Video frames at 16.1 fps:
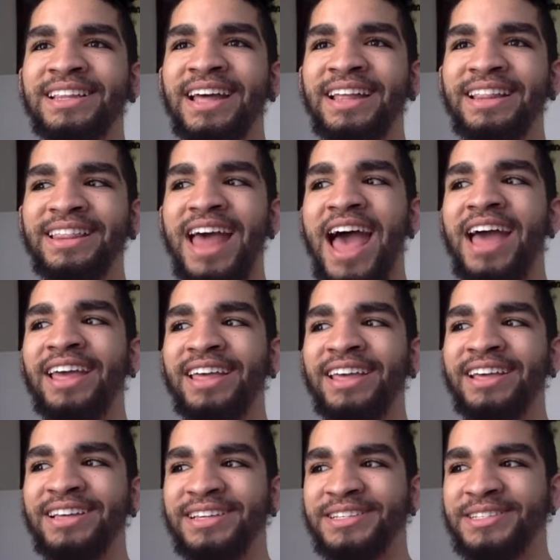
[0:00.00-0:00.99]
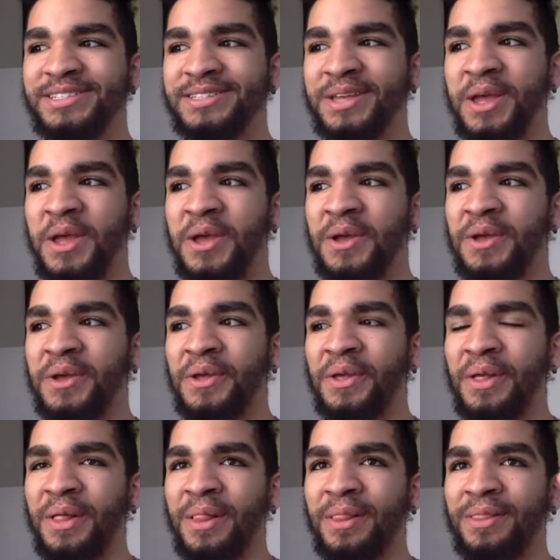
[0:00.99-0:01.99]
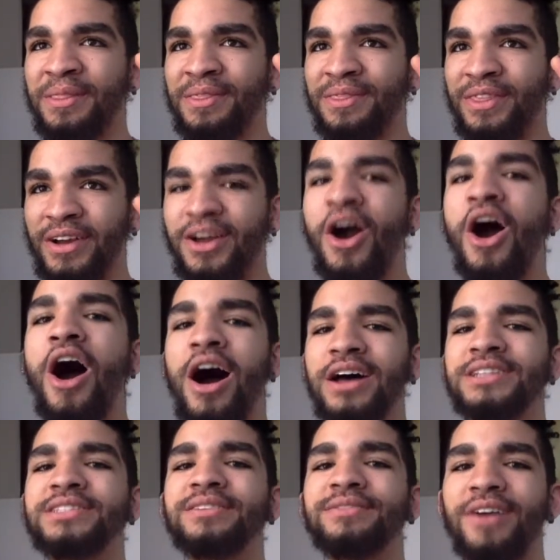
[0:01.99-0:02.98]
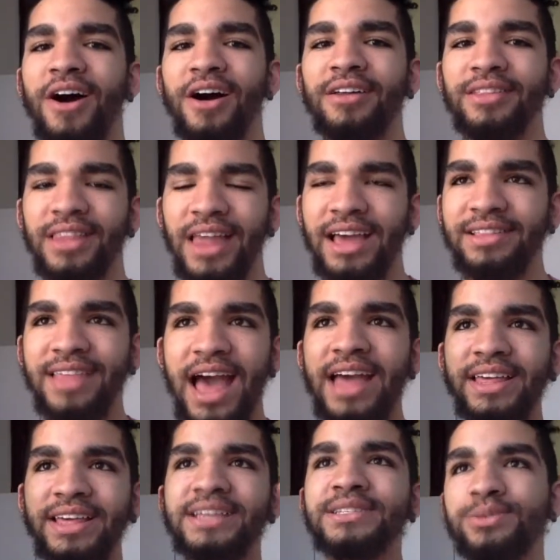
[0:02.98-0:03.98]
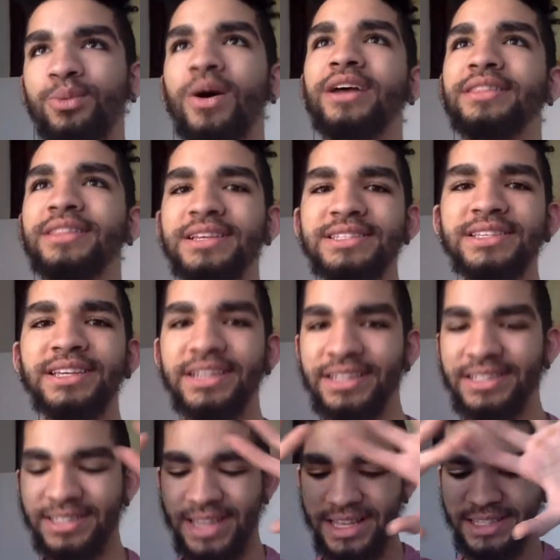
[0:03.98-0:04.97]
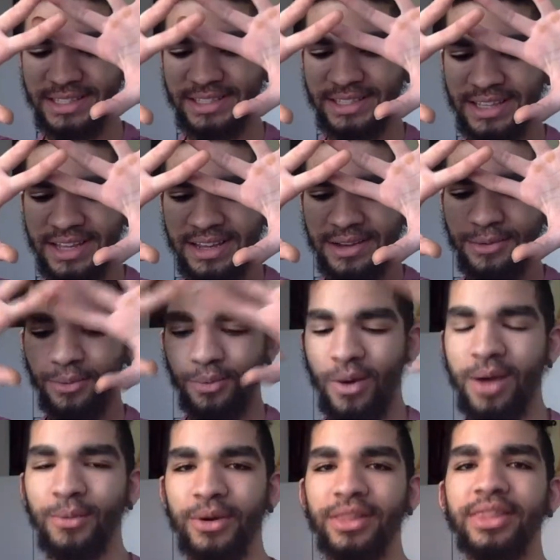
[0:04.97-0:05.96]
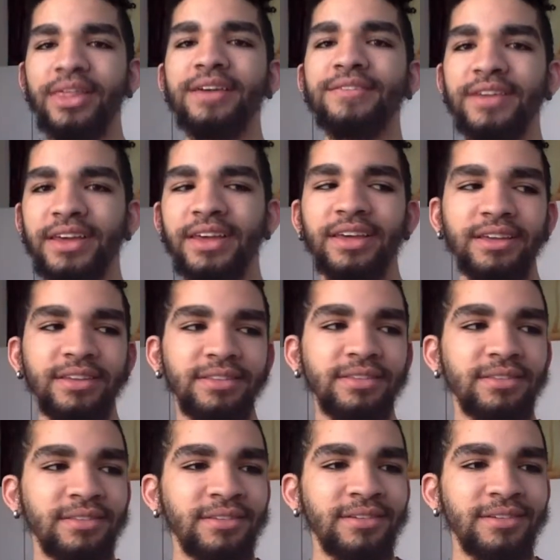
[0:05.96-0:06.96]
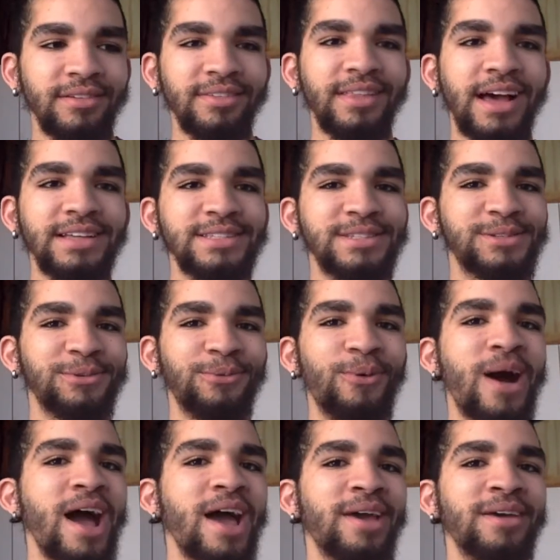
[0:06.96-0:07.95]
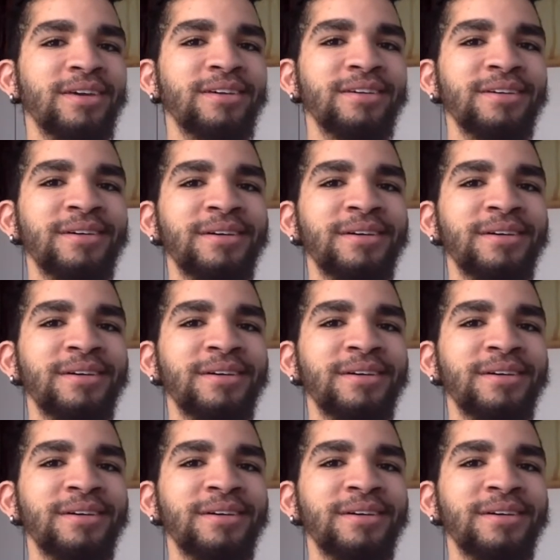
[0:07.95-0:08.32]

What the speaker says: that that is the cause of all. Like, that is what this is. That's what we're living in. That's why